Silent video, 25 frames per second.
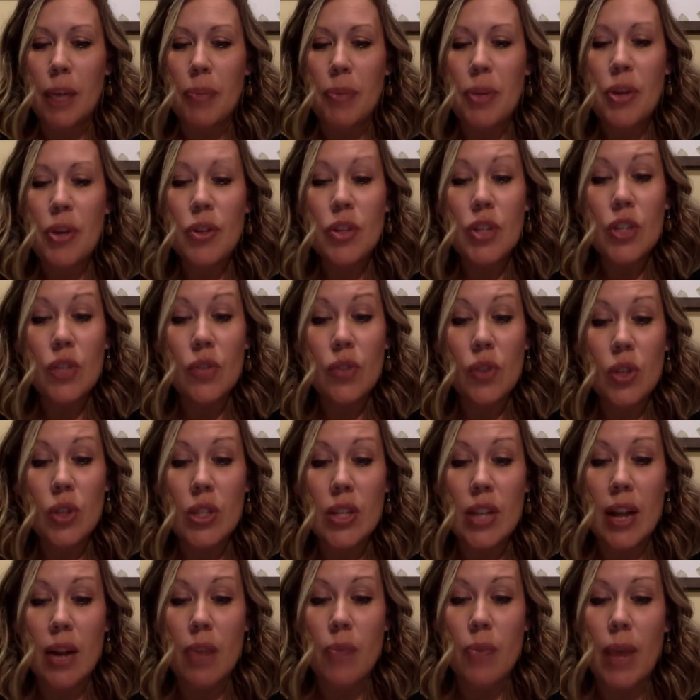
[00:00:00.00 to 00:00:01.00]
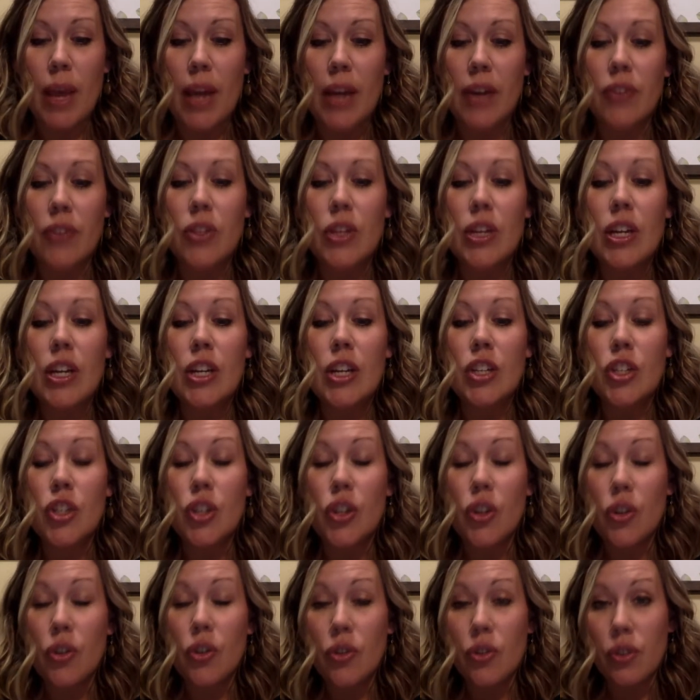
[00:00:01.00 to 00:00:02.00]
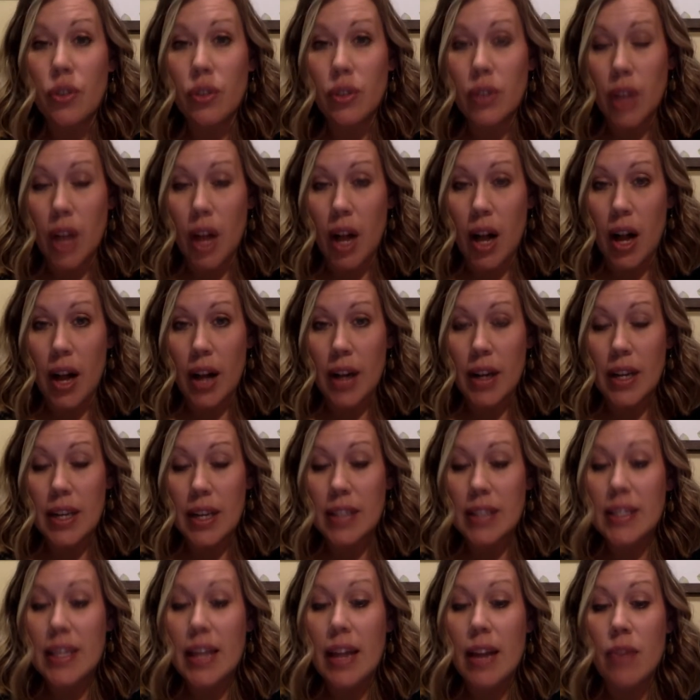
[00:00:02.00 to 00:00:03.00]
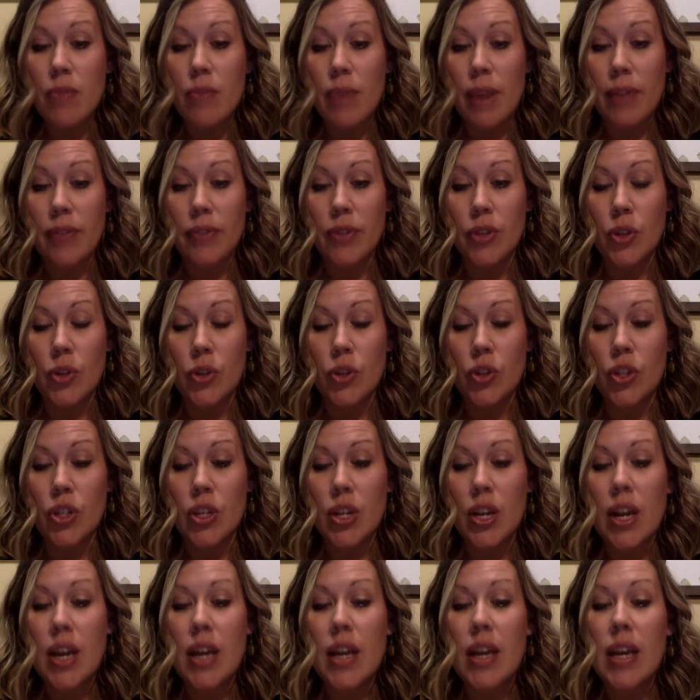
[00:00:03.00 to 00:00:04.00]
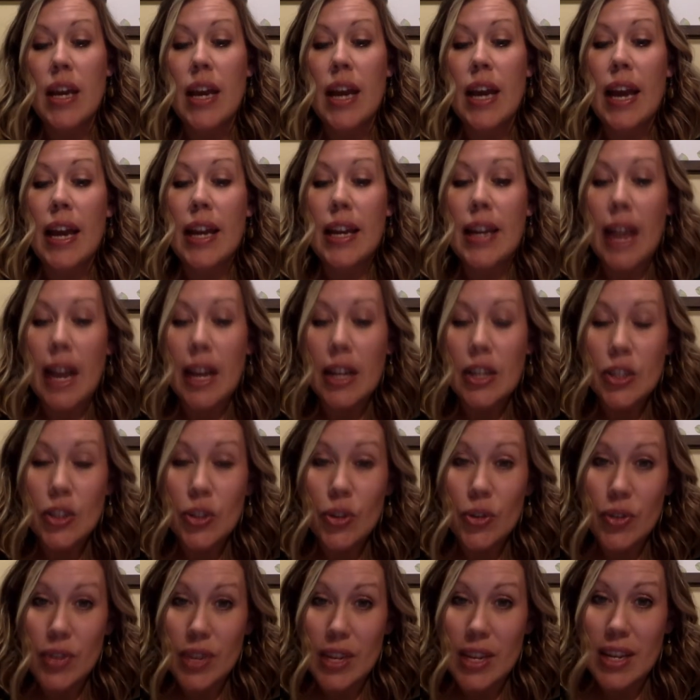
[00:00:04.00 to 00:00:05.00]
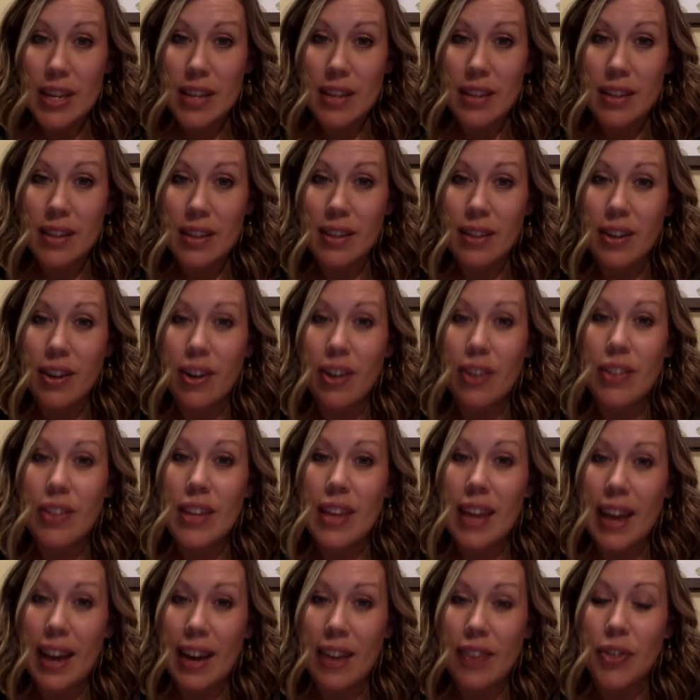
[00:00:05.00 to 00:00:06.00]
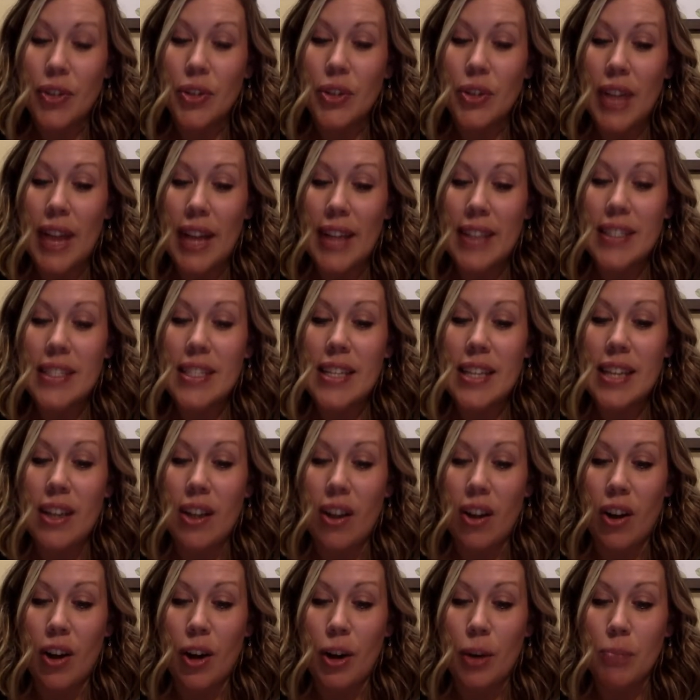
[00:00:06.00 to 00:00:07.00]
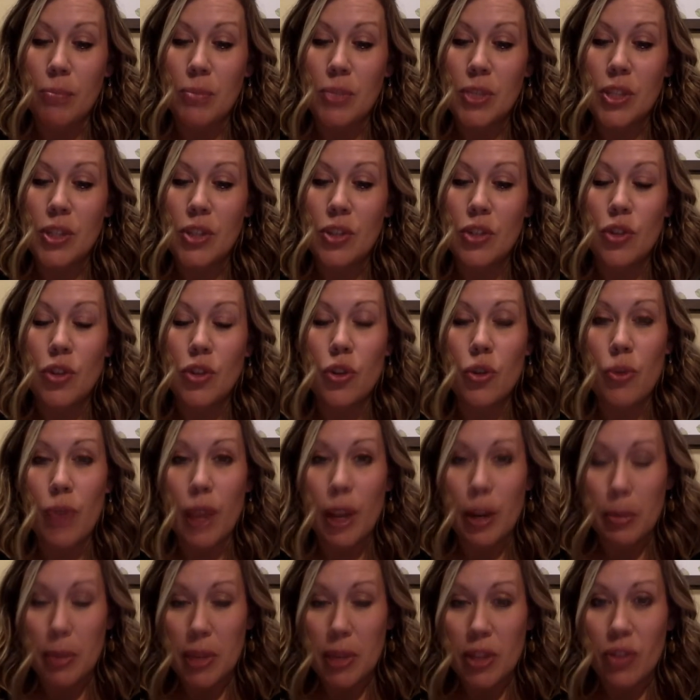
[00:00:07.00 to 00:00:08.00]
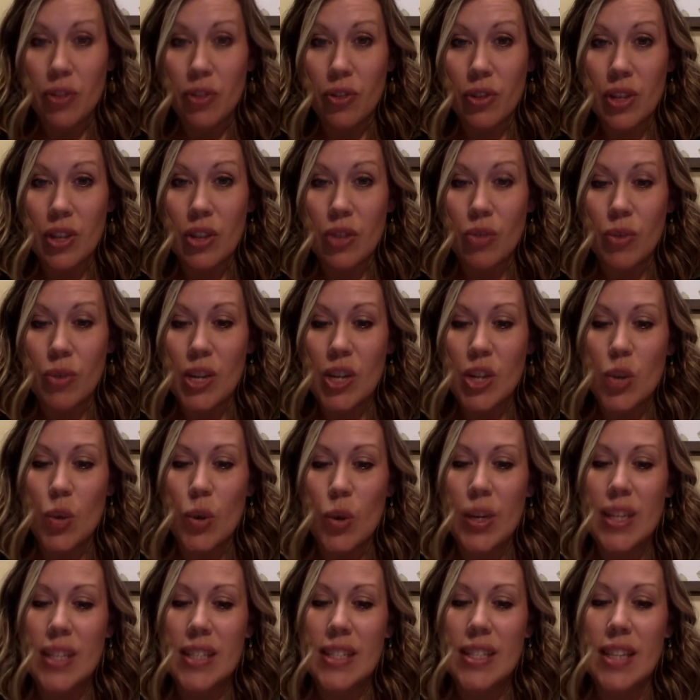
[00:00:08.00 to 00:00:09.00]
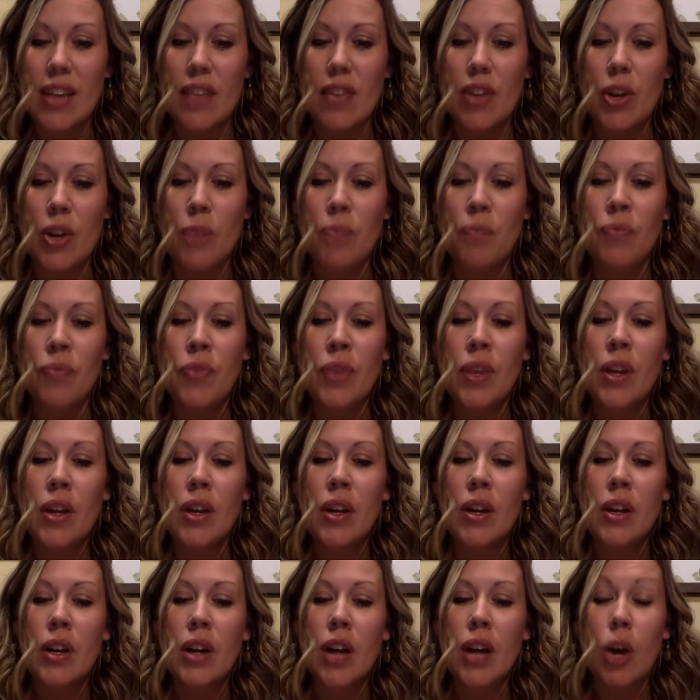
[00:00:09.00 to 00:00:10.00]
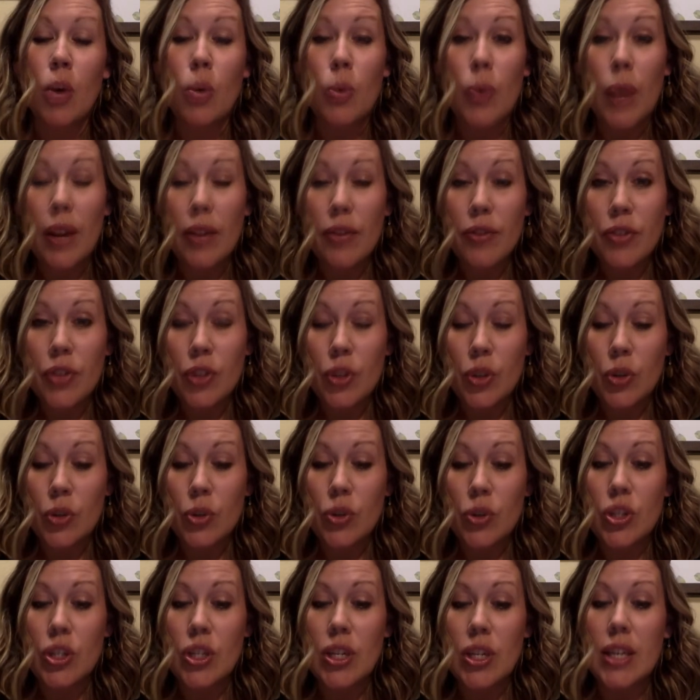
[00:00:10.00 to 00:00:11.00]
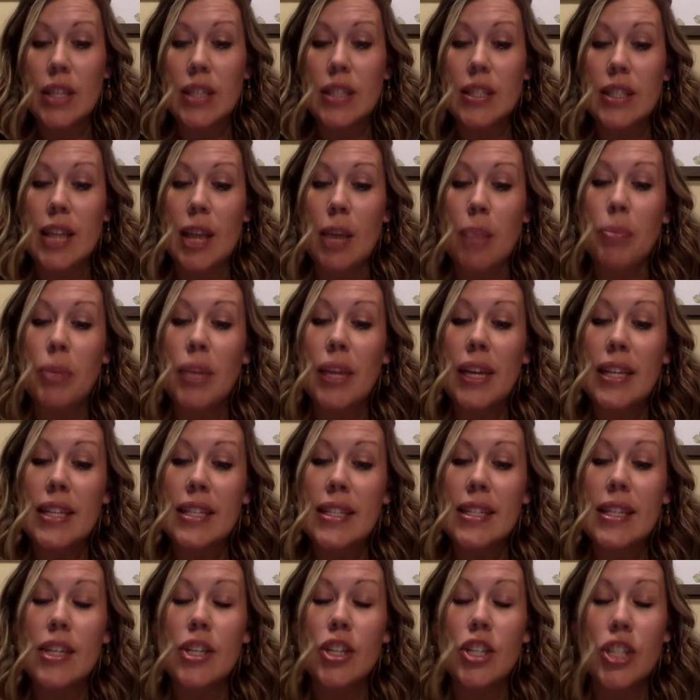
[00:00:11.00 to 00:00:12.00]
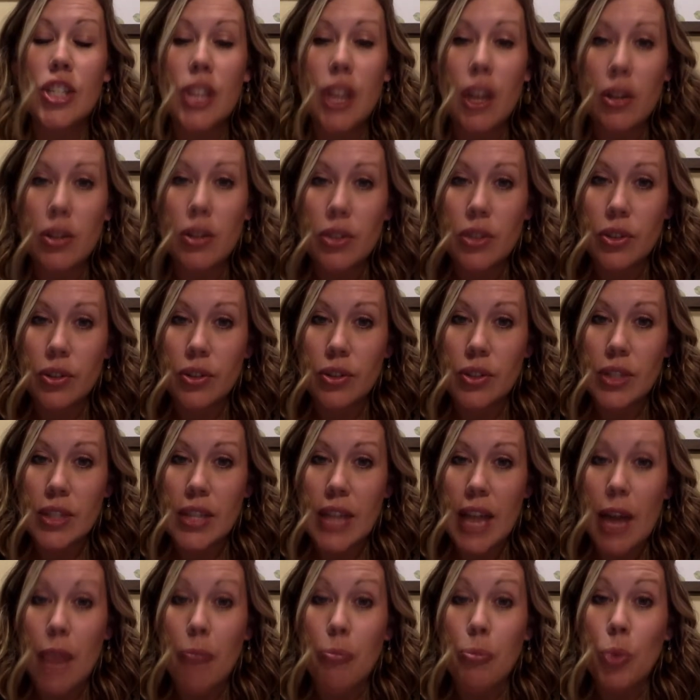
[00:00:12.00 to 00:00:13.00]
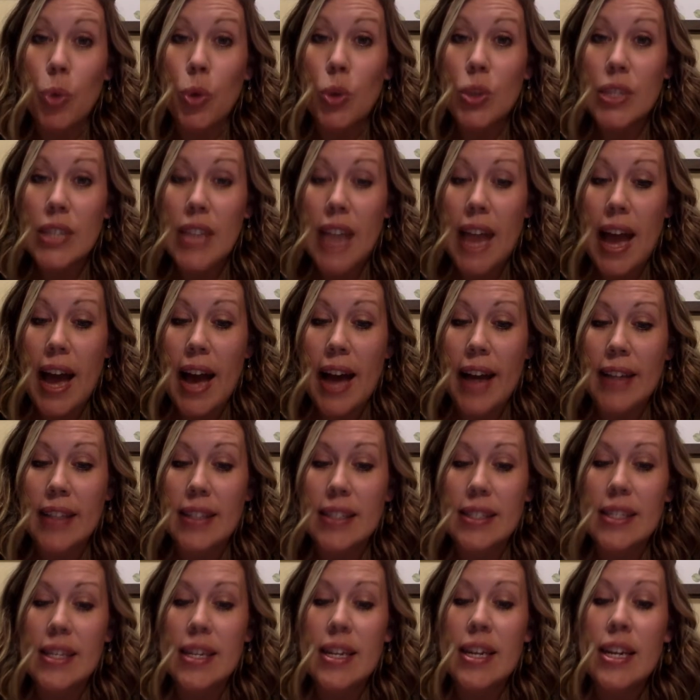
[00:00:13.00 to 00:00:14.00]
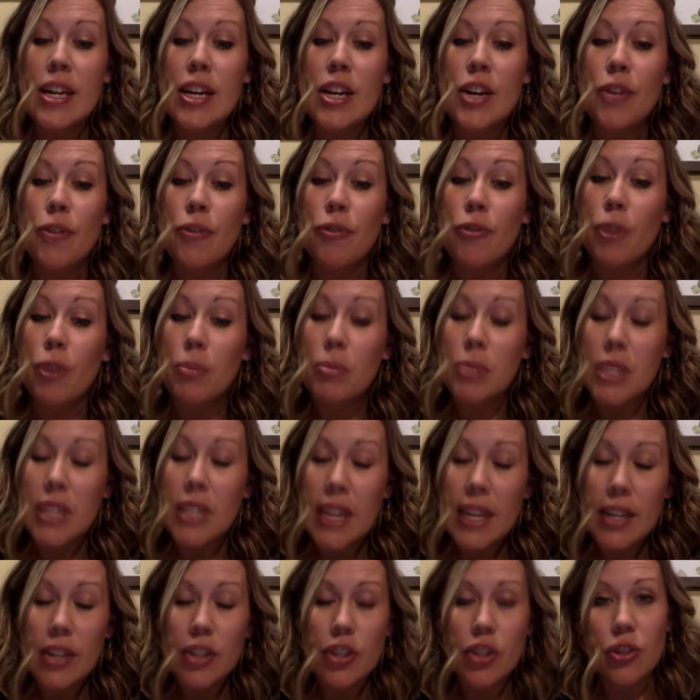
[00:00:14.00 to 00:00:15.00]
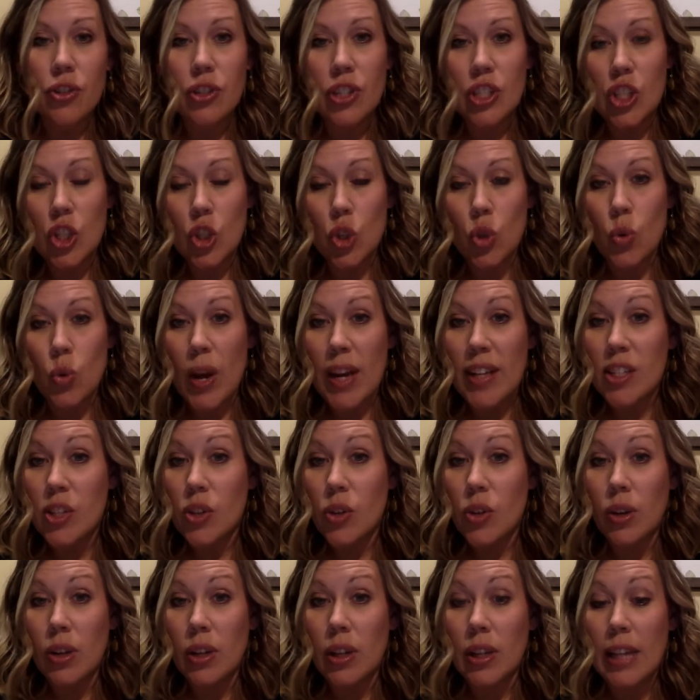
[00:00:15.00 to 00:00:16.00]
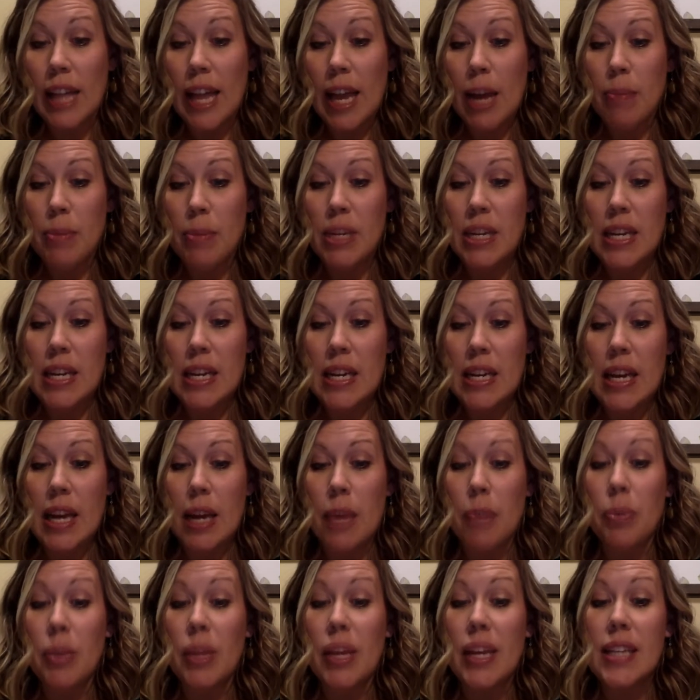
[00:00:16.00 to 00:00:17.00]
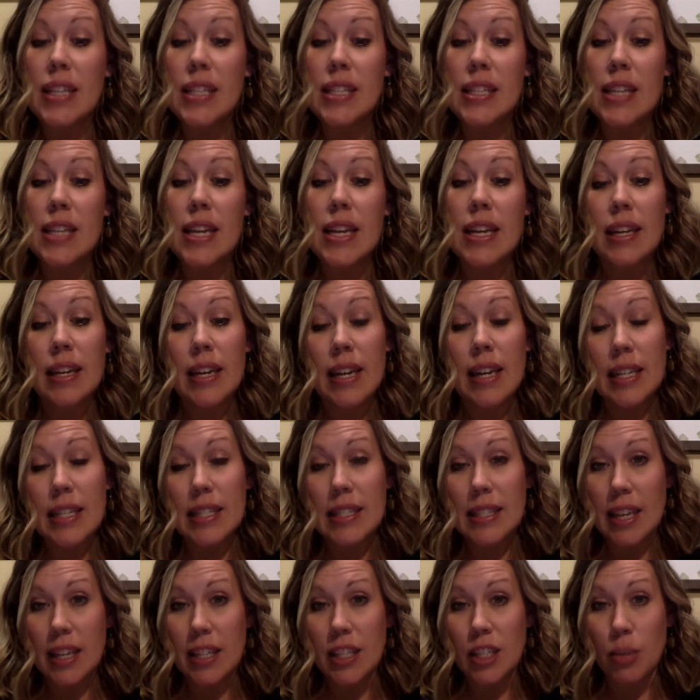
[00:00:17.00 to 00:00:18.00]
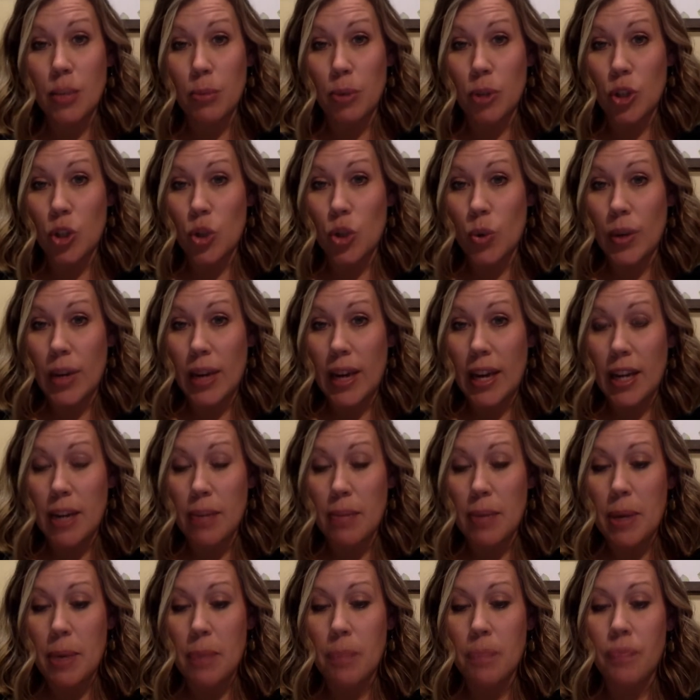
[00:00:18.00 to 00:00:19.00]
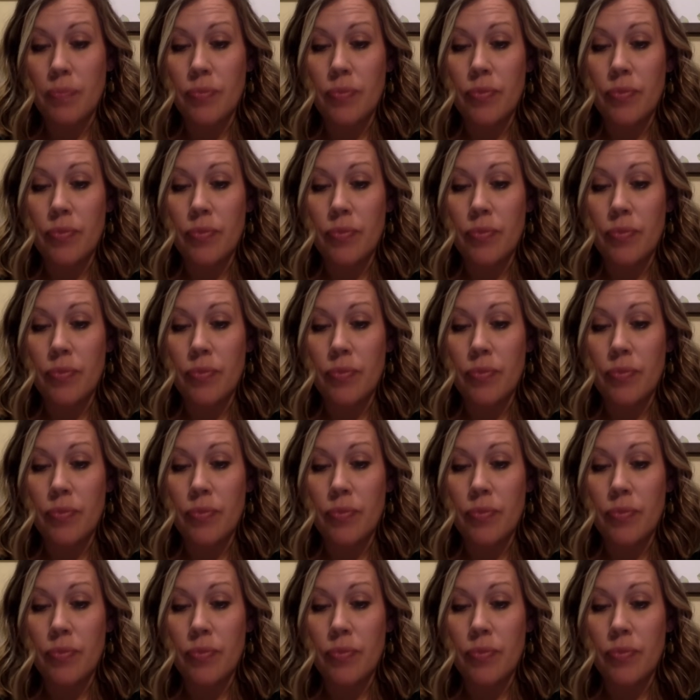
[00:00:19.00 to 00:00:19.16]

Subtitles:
Here's the verse that I read. The eternal God is thy refuge, and underneath are the everlasting arms. Deuteronomy 33:27. A refuge is a place that shelters and protects from danger, distress, or calamity, a place inaccessible to an enemy.